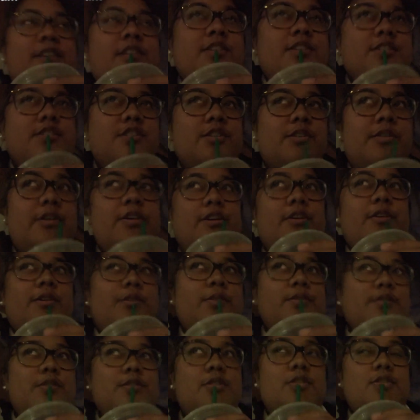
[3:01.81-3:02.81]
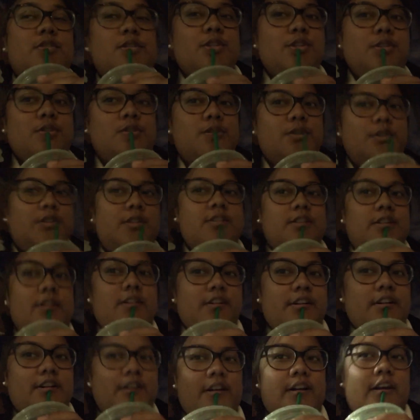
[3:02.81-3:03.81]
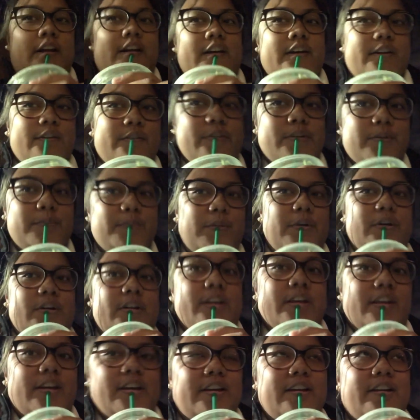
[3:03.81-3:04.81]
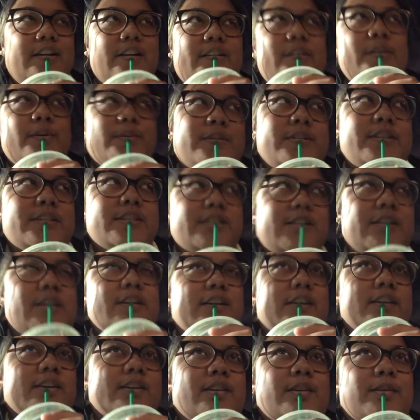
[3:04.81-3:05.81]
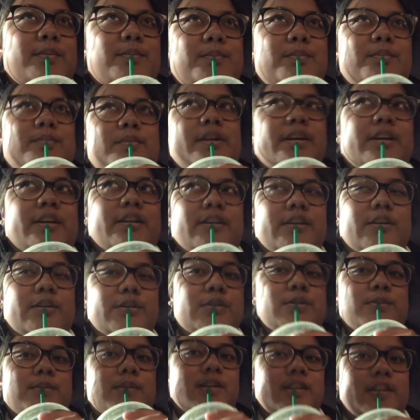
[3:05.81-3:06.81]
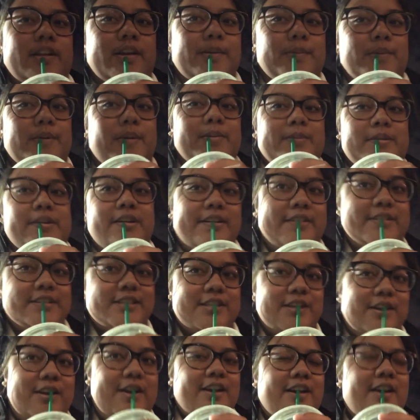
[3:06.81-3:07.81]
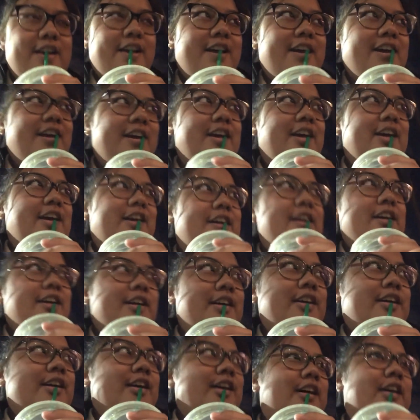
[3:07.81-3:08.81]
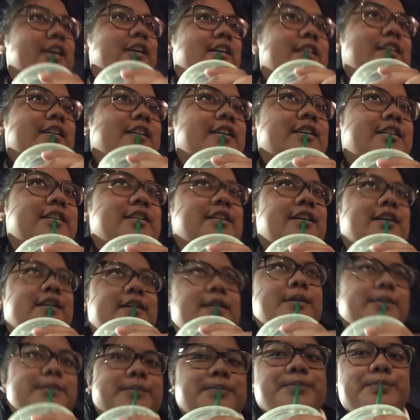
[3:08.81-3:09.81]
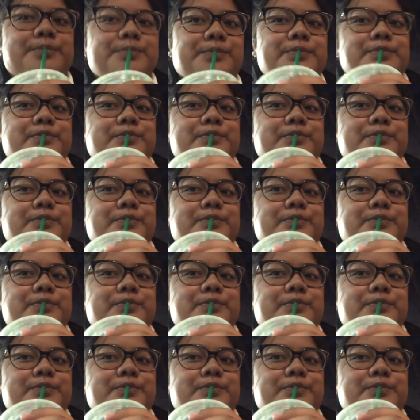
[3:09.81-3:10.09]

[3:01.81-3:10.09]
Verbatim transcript: So I go to the student center every morning which is like a, like it used to be a library but now it's not and um